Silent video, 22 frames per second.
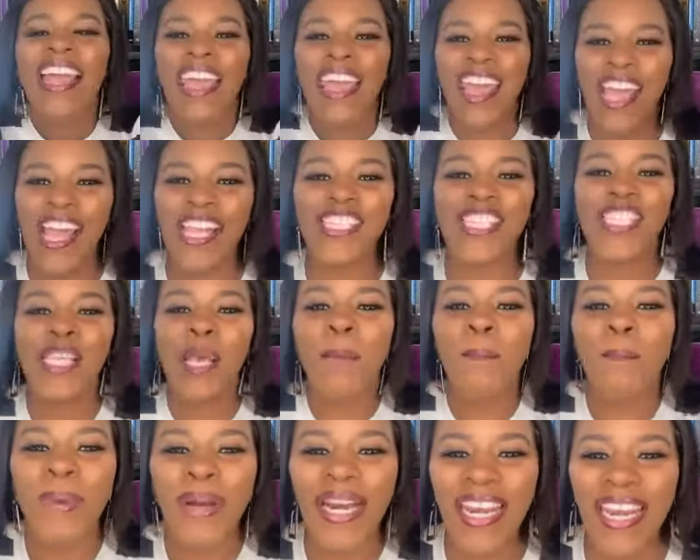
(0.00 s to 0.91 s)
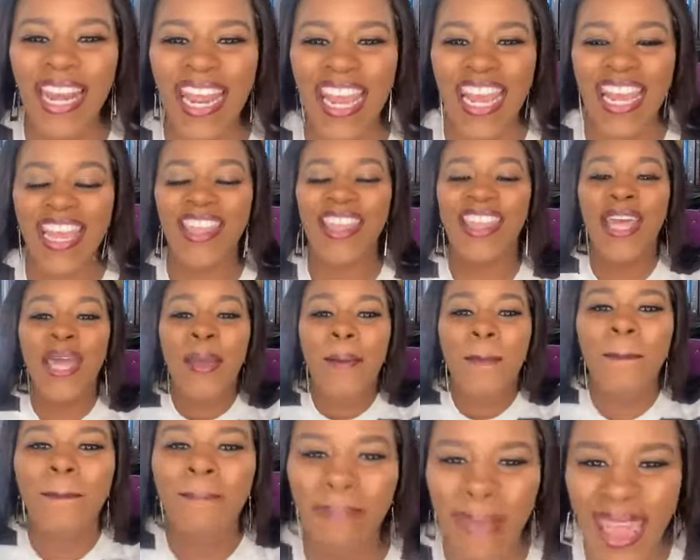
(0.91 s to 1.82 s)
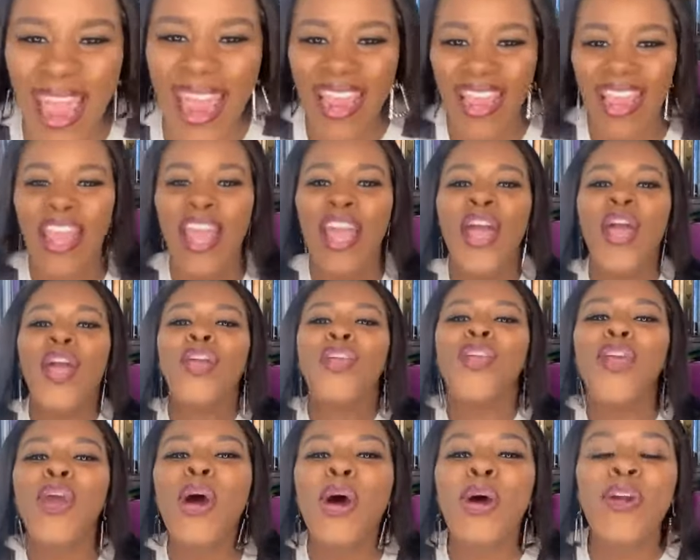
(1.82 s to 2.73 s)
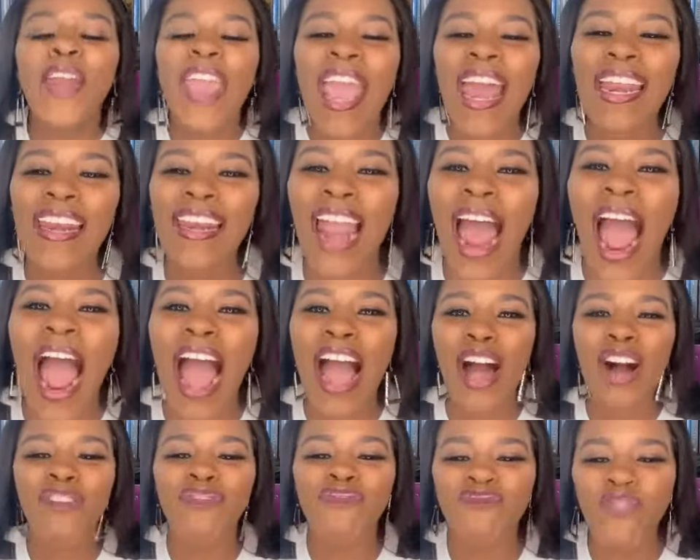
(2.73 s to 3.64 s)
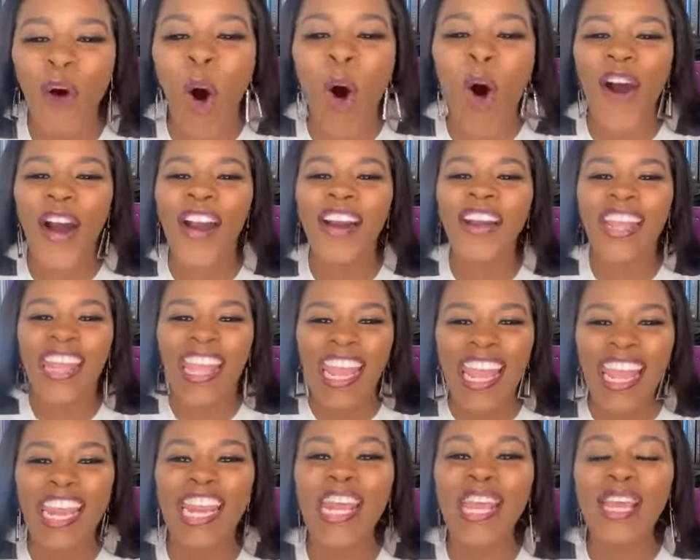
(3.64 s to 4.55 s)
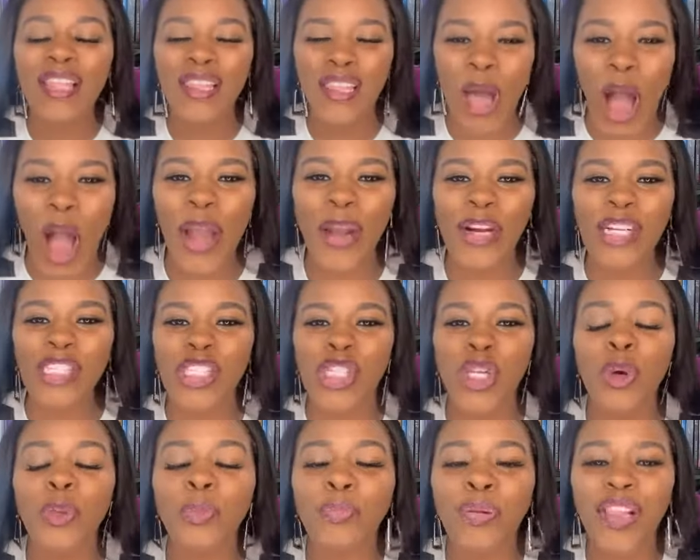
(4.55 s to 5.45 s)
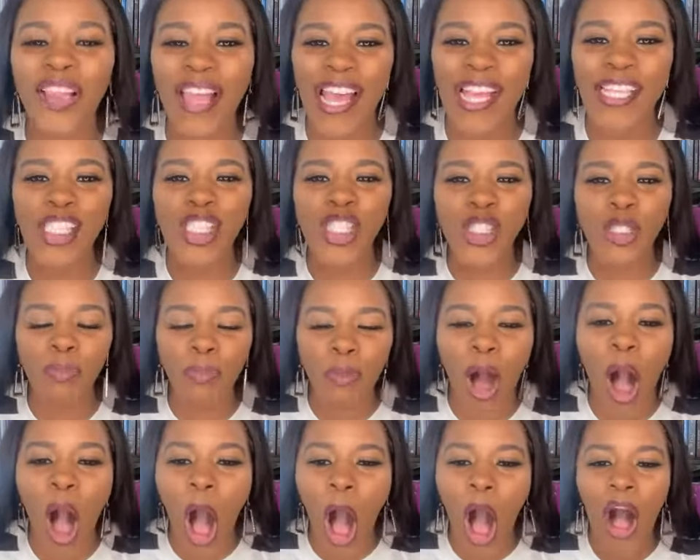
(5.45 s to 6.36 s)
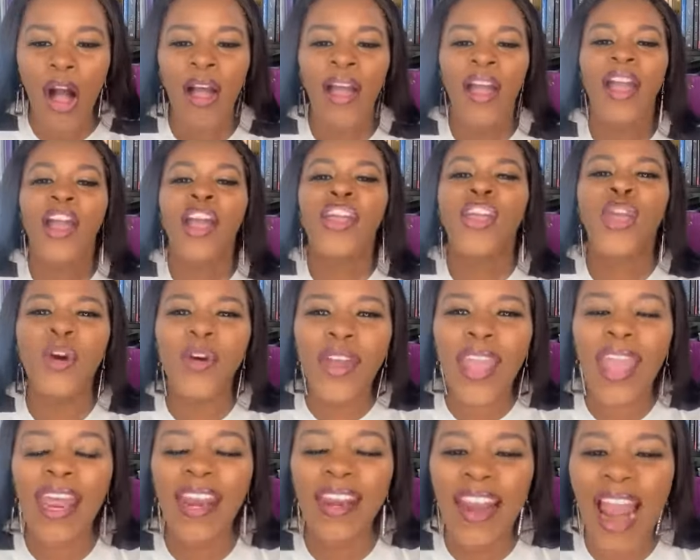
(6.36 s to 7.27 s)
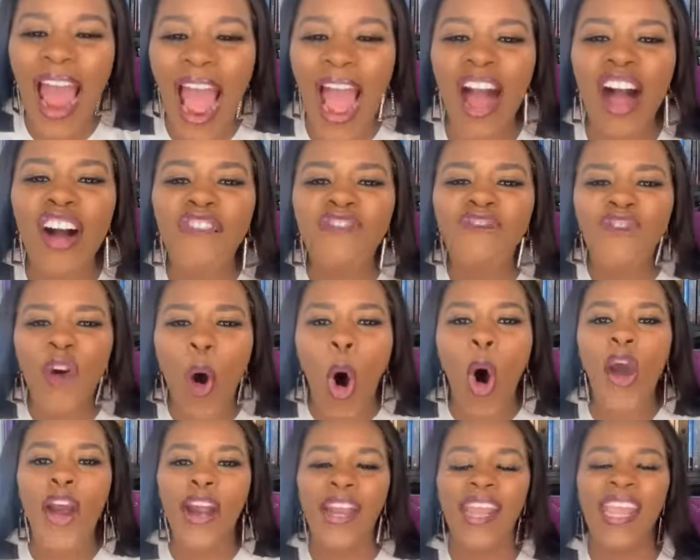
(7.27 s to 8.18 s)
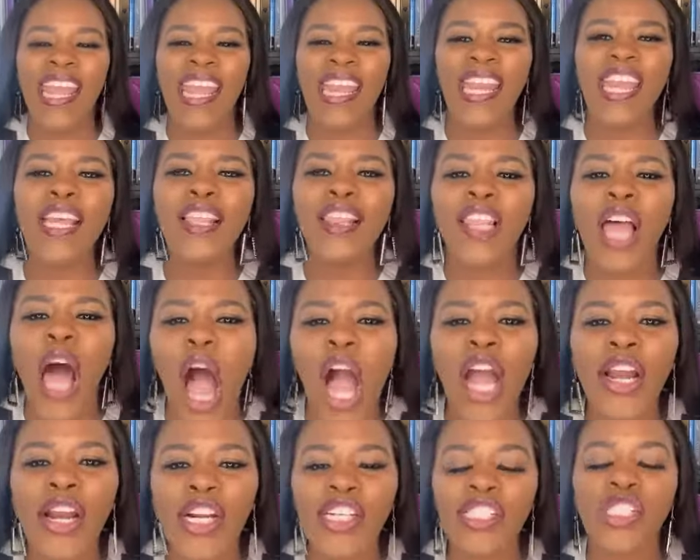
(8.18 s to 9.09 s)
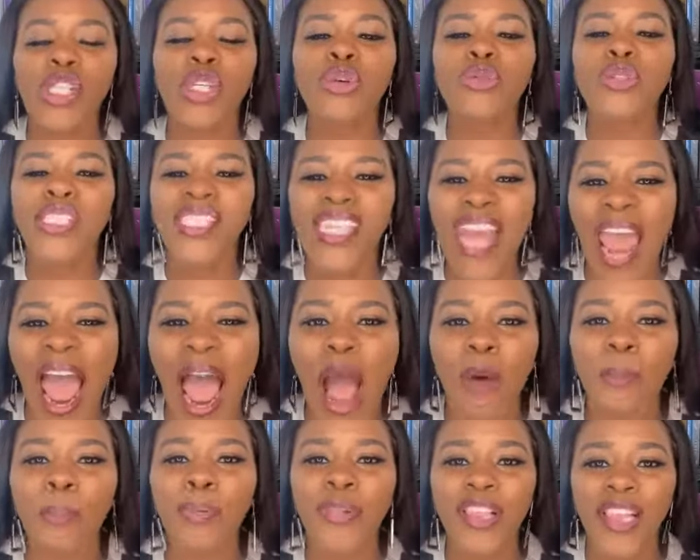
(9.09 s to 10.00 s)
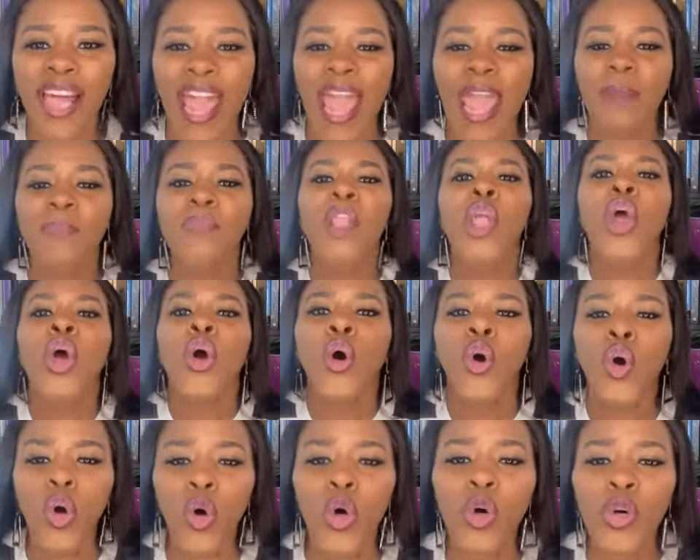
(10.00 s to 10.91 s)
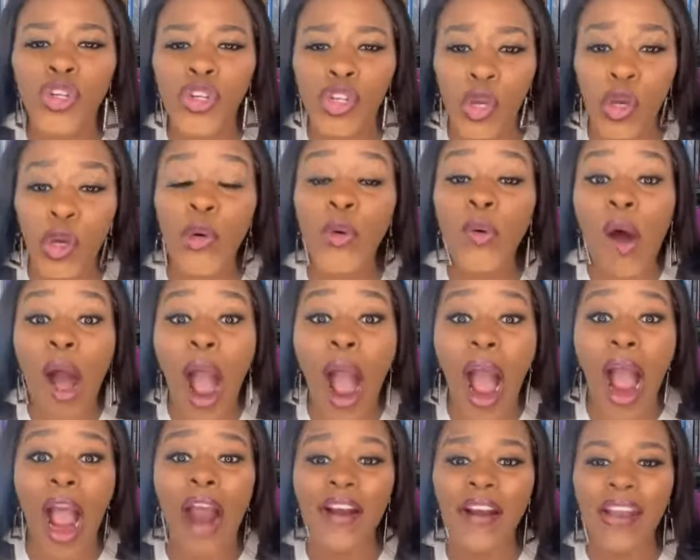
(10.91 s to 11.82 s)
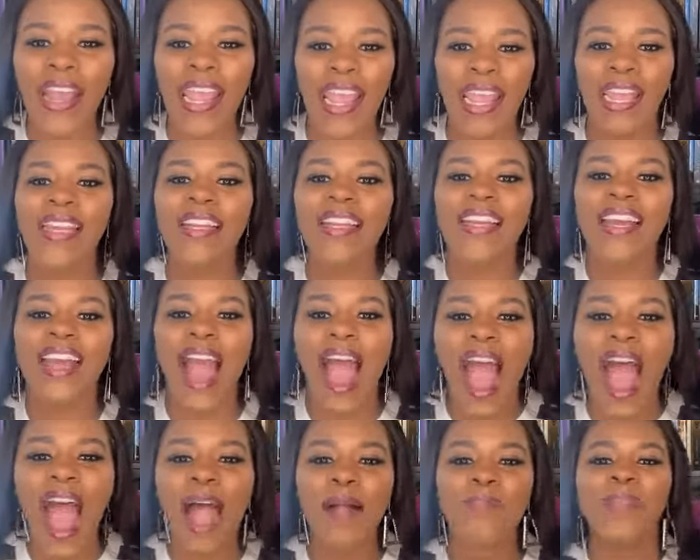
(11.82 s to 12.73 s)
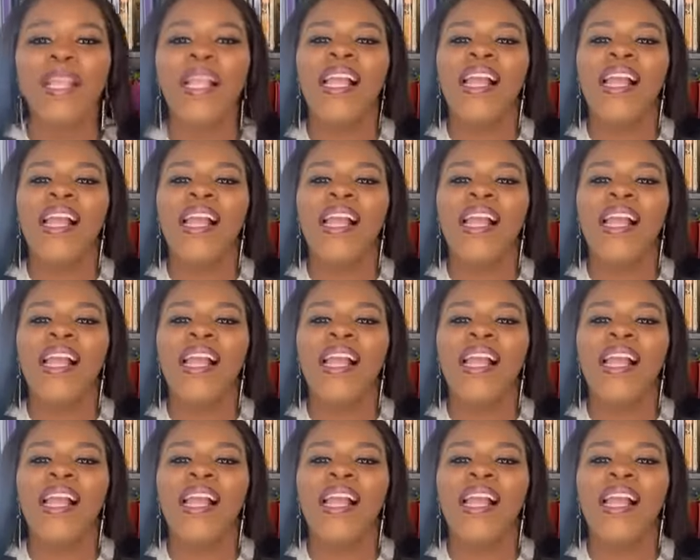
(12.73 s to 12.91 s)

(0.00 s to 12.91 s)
it's beneath me. You cannot afford any longer to play small. You cannot afford any longer to downplay who you are in God.